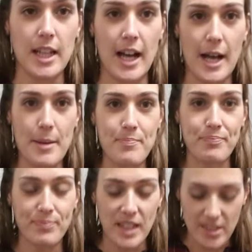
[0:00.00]

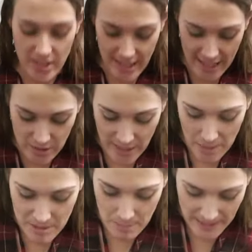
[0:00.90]
Um, so yeah, so I
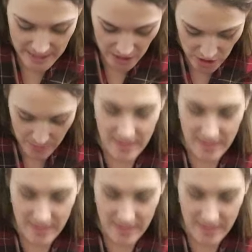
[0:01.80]
am debating doing